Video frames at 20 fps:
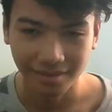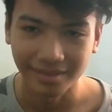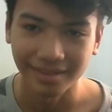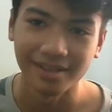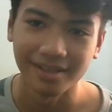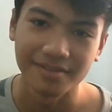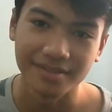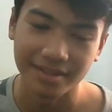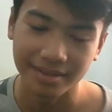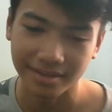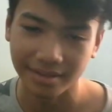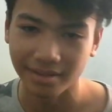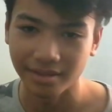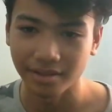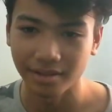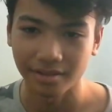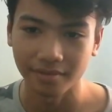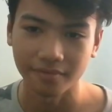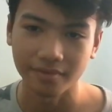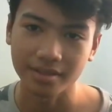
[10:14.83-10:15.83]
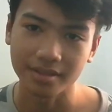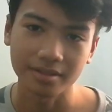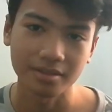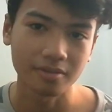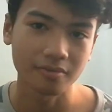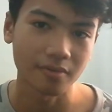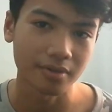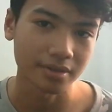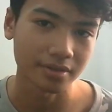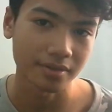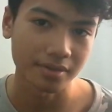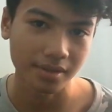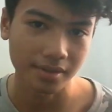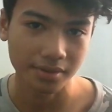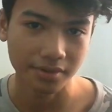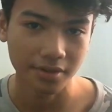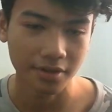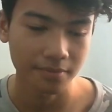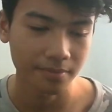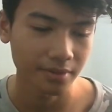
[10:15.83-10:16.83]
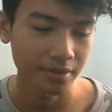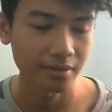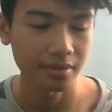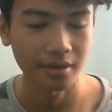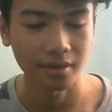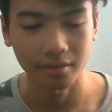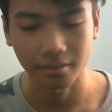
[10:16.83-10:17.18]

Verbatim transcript: I'm just kidding. If you guys really want to subscribe me,